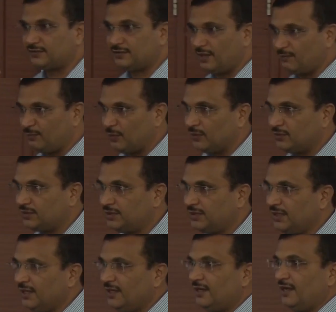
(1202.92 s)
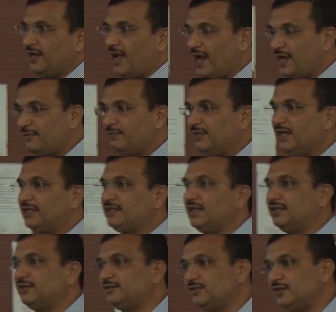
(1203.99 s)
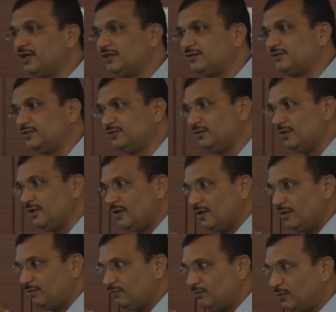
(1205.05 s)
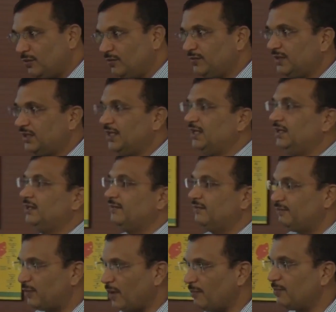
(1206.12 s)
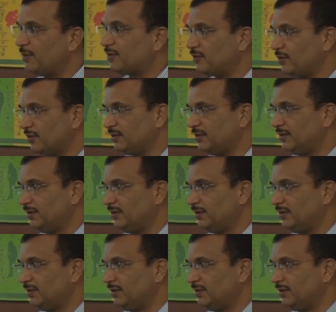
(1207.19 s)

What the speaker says: support and make ensure to move in a proper road.